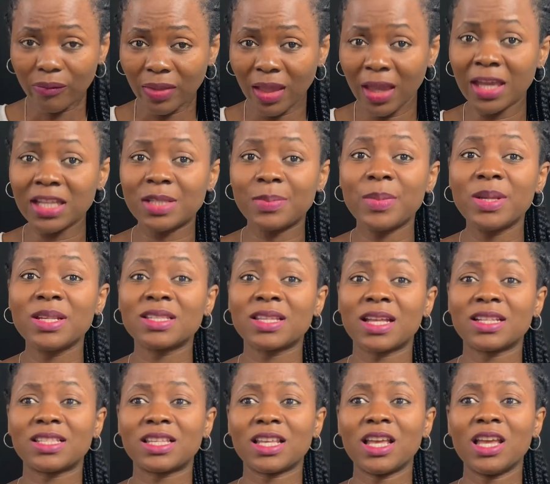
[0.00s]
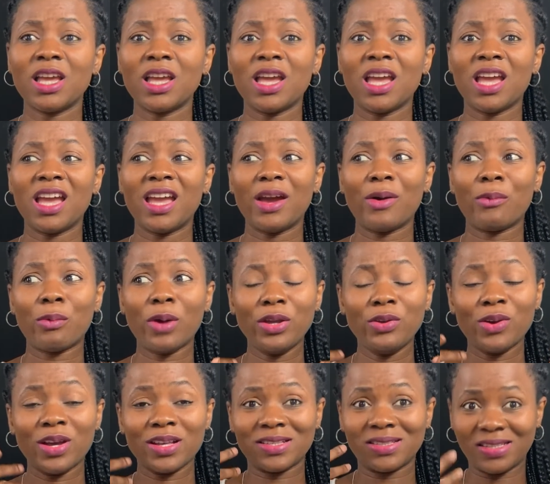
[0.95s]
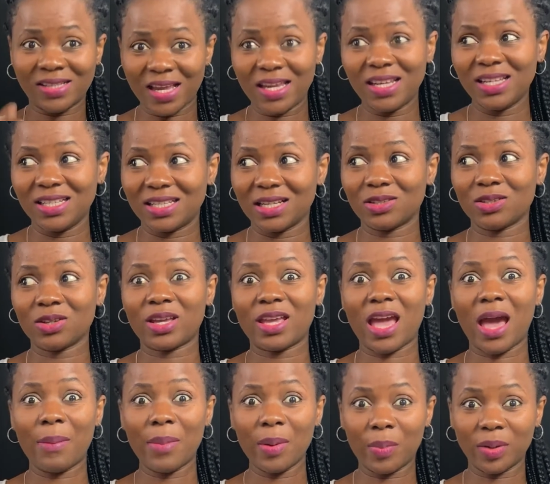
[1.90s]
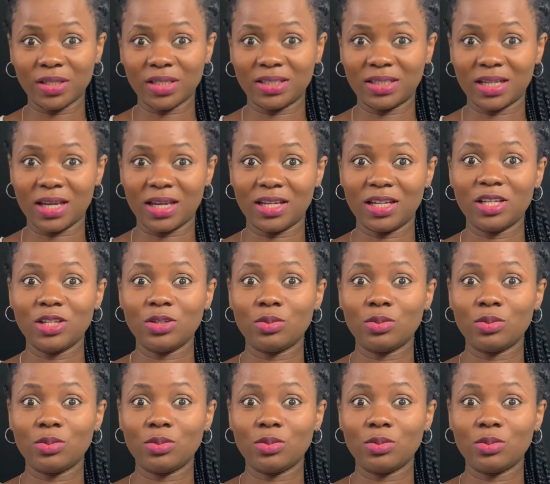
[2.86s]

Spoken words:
It means that when you are saying that, okay, I'm a budgeter,